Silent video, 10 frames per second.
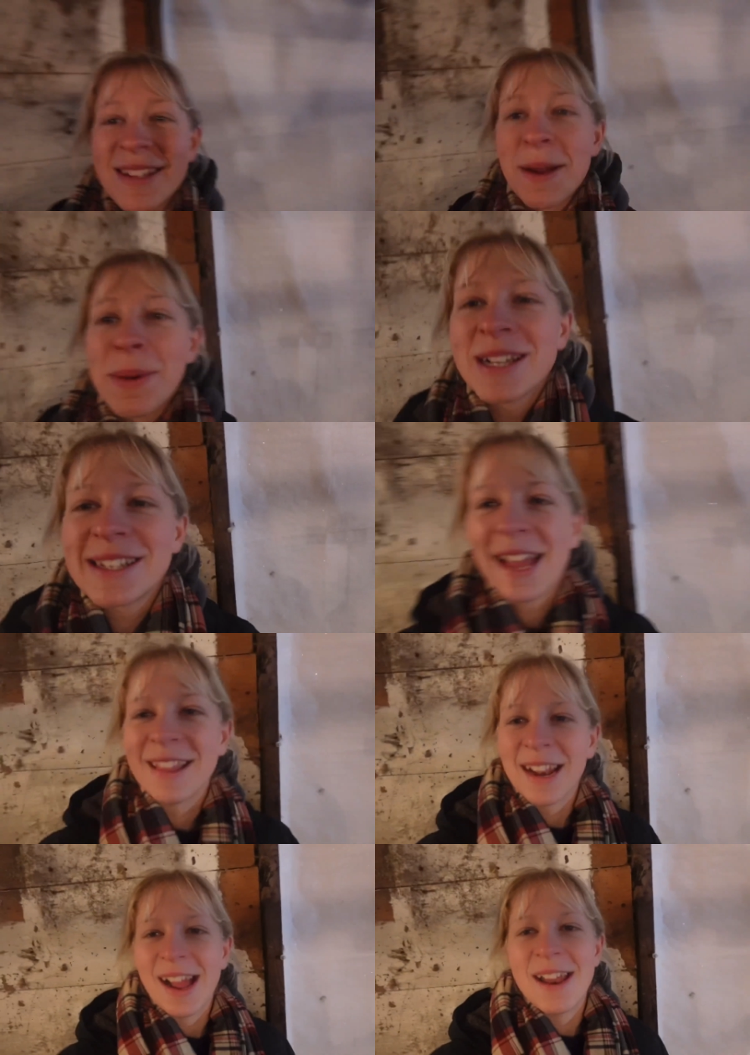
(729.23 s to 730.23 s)
Somebody said
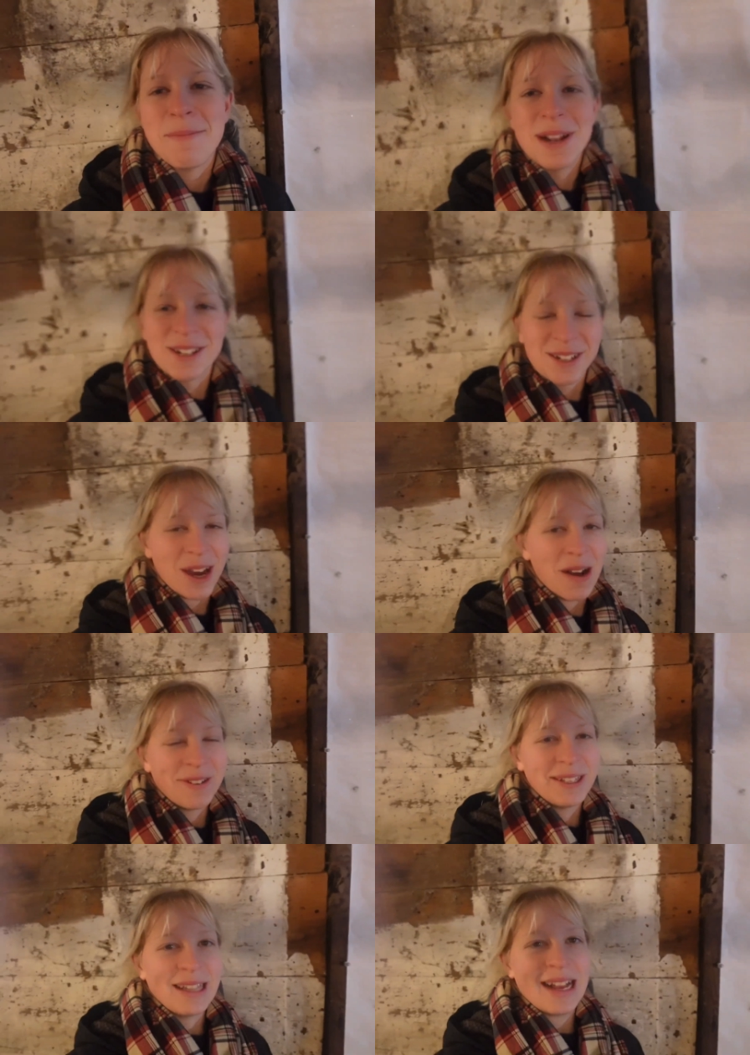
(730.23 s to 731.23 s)
that I hadn't mentioned
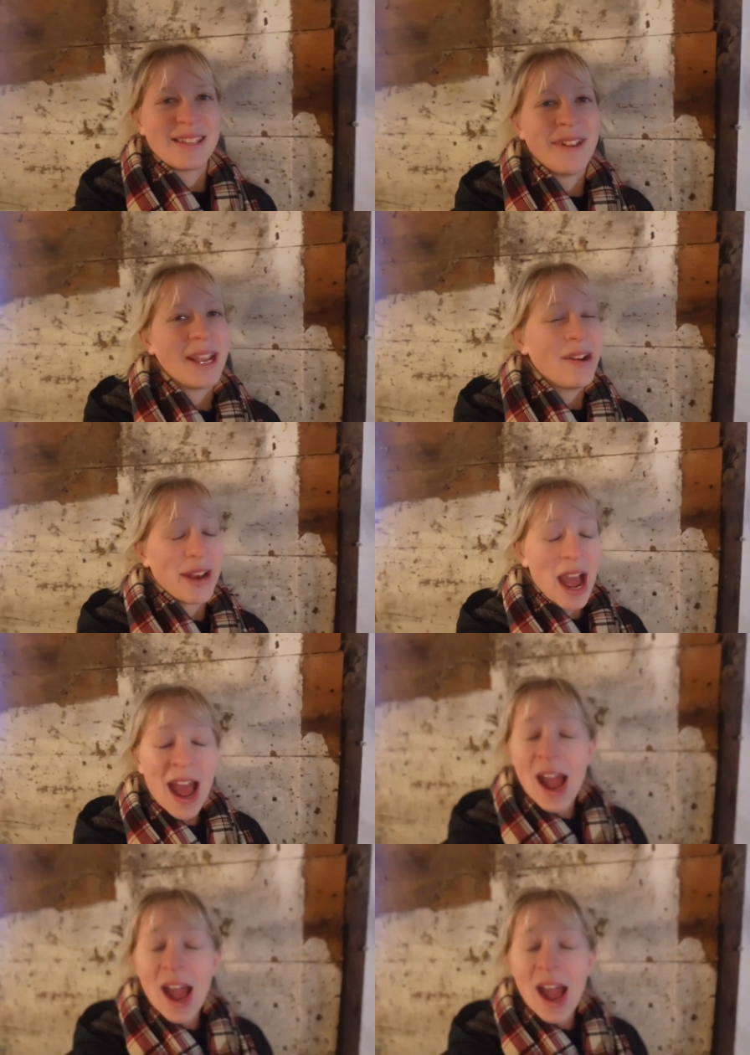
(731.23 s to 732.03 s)
coffee in the last video and